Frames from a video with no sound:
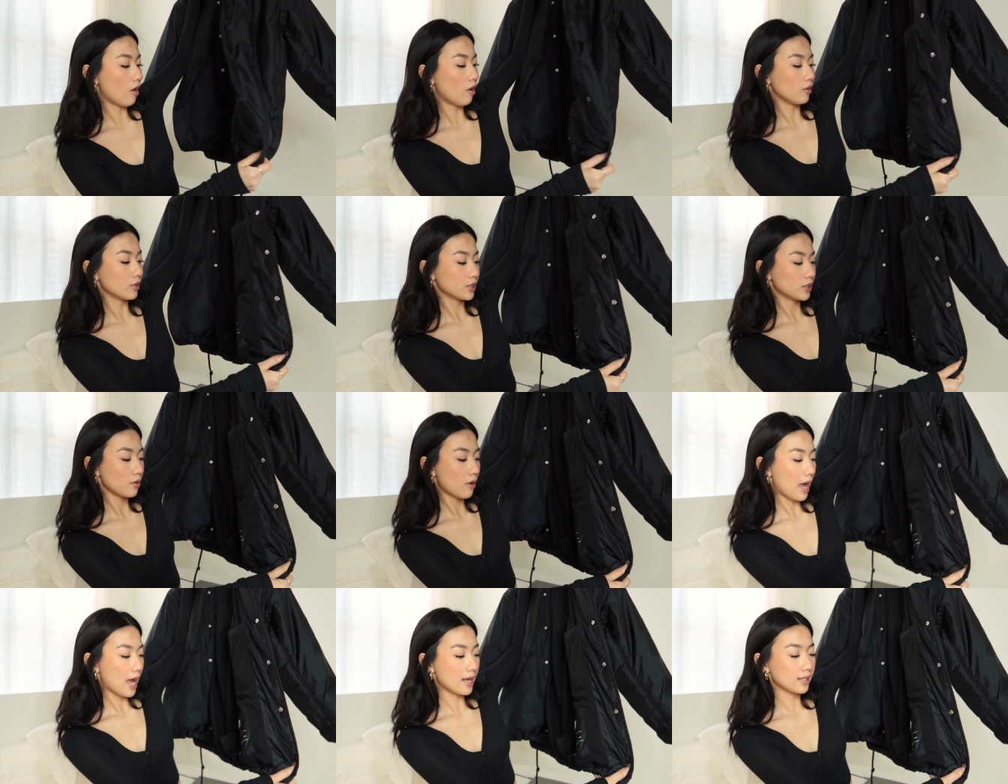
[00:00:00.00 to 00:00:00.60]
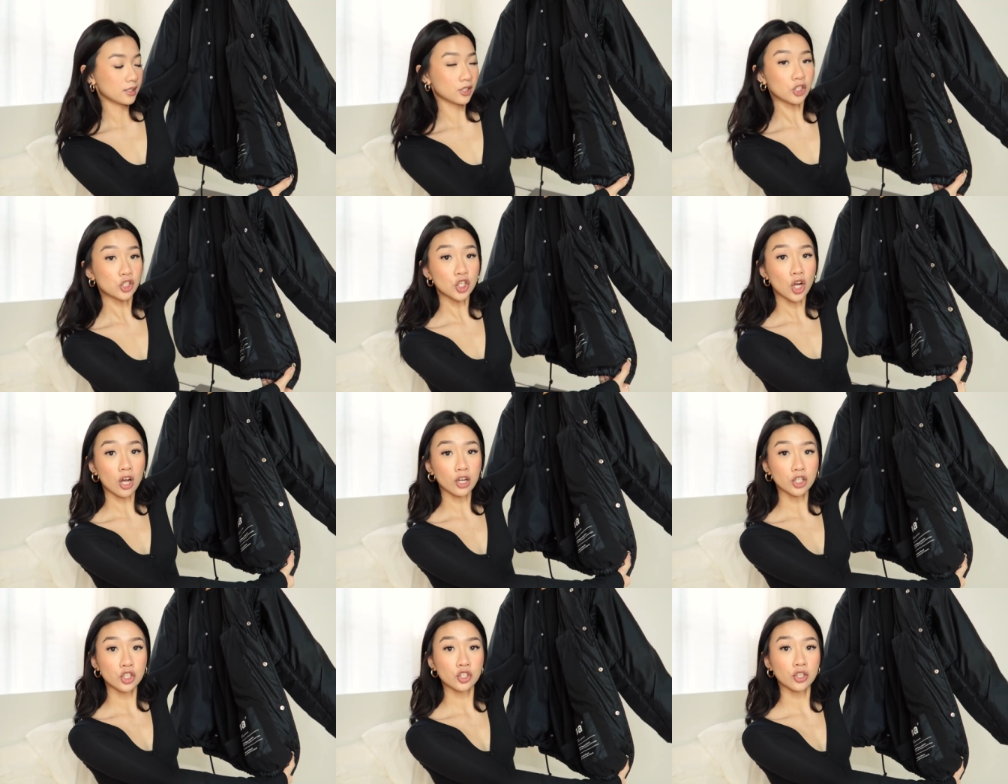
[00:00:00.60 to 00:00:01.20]
And it also has a
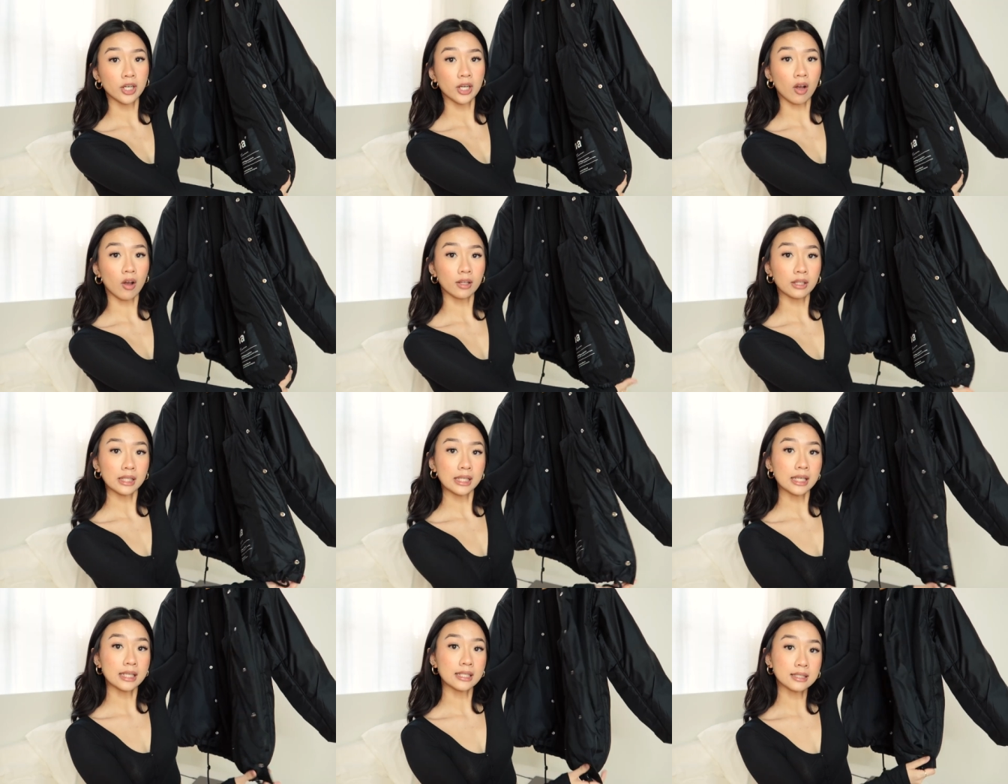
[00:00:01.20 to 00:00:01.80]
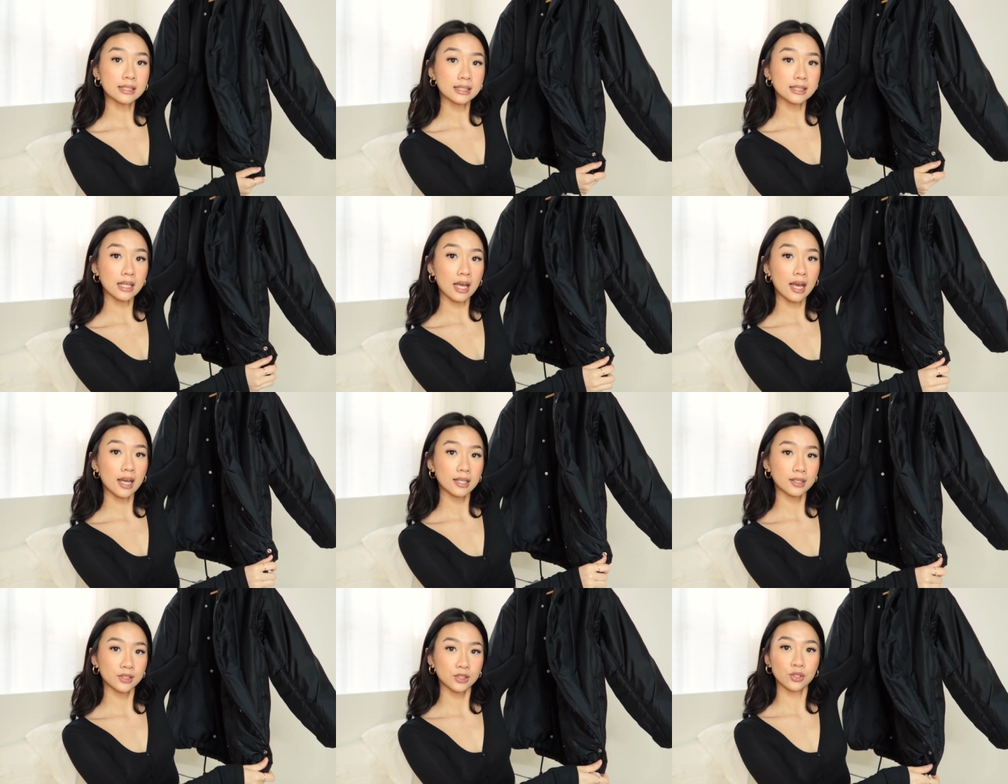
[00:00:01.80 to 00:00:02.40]
drawstring on the
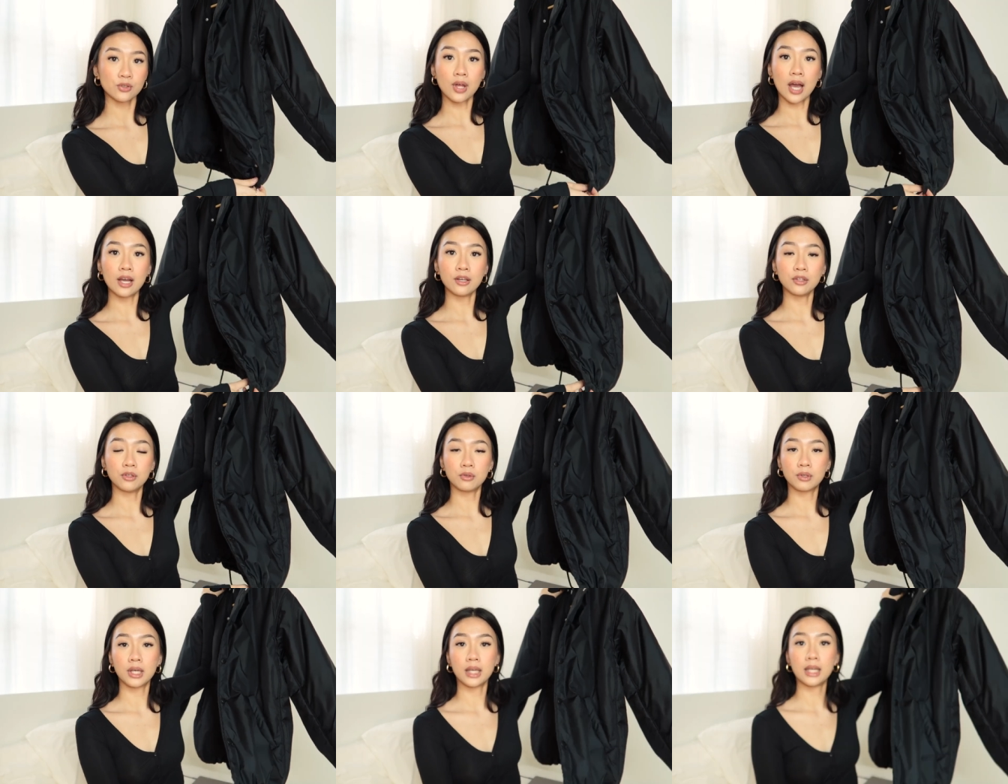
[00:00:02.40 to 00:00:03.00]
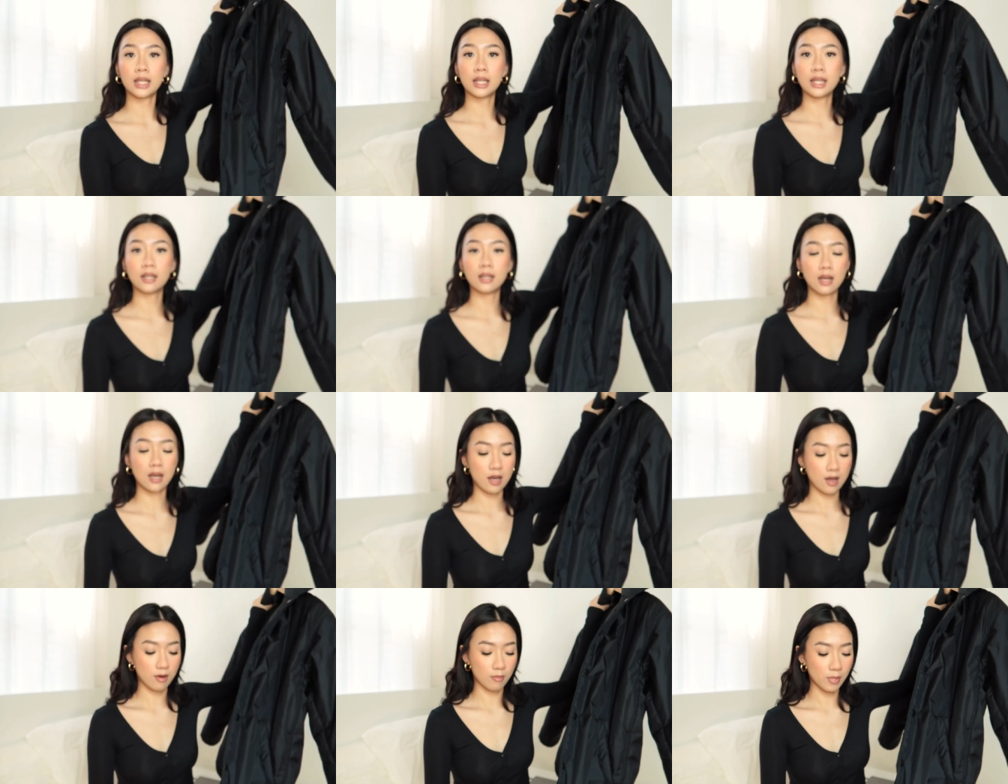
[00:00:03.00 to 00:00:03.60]
inside so that you
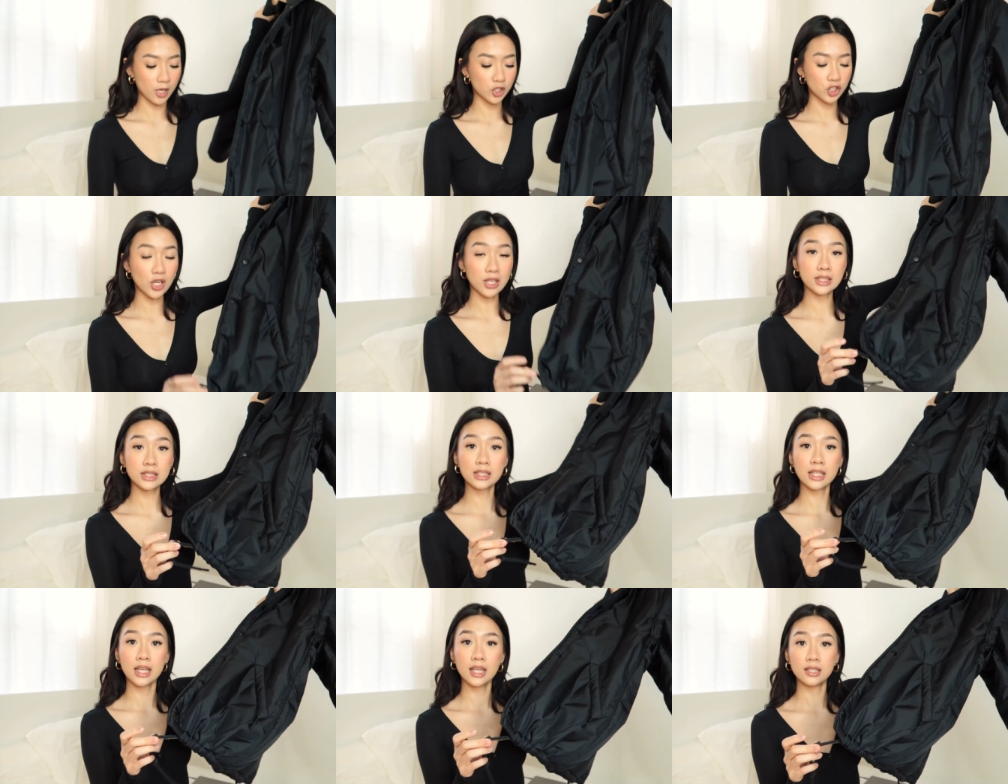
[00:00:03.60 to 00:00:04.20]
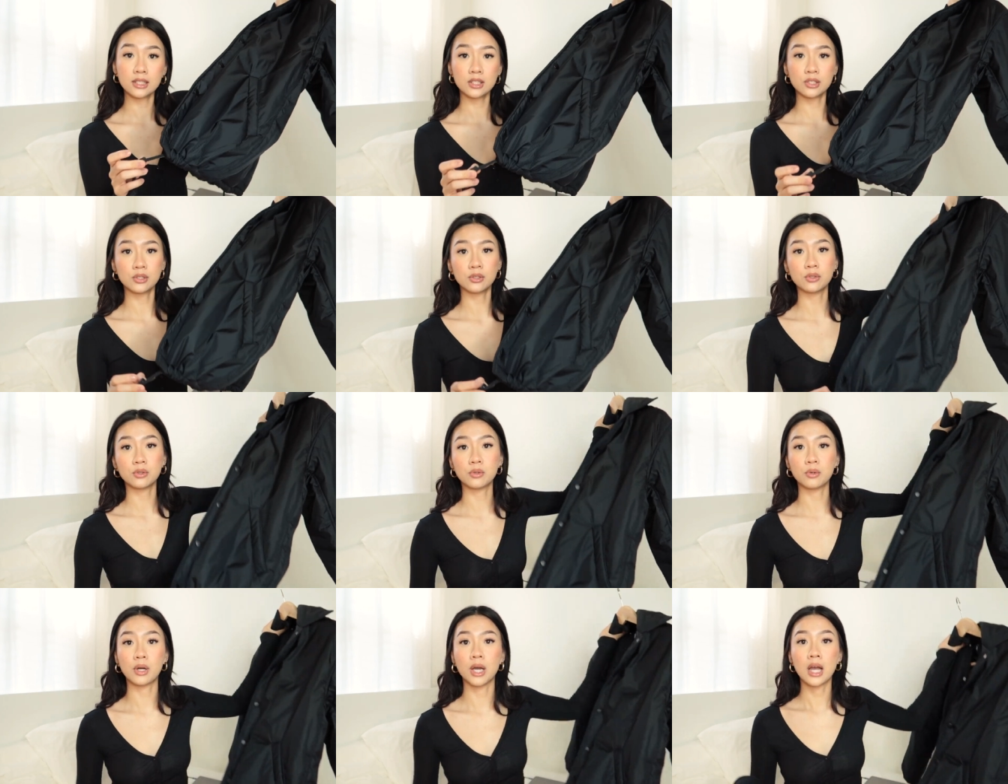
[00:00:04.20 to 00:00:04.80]
can um, adjust it
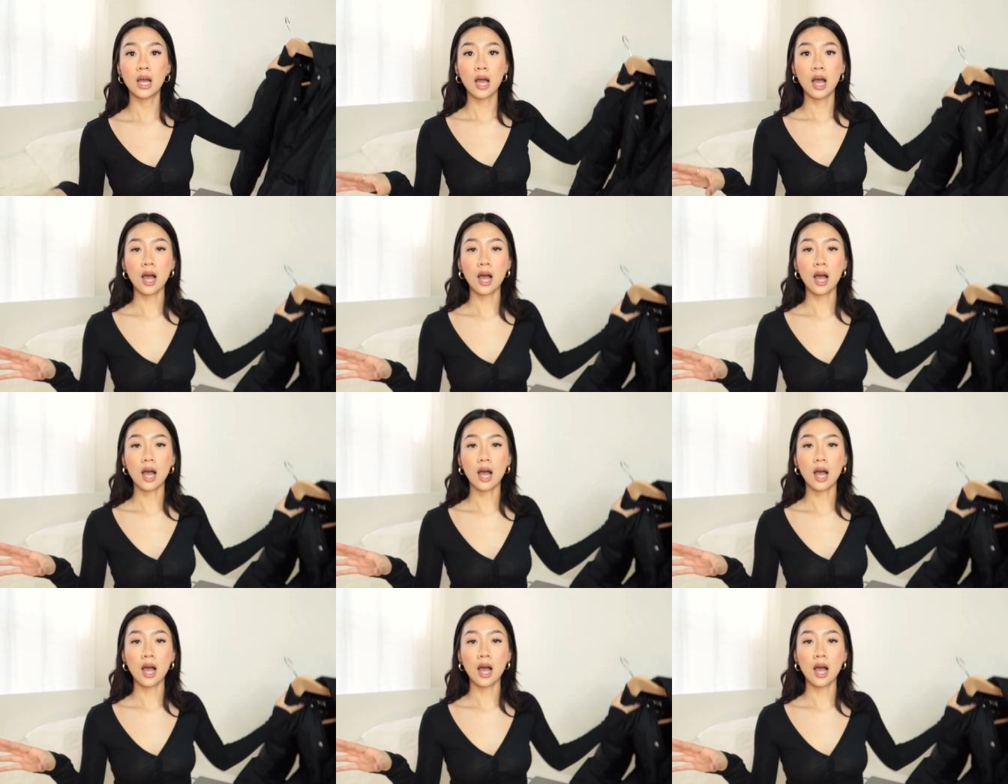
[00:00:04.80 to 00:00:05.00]
to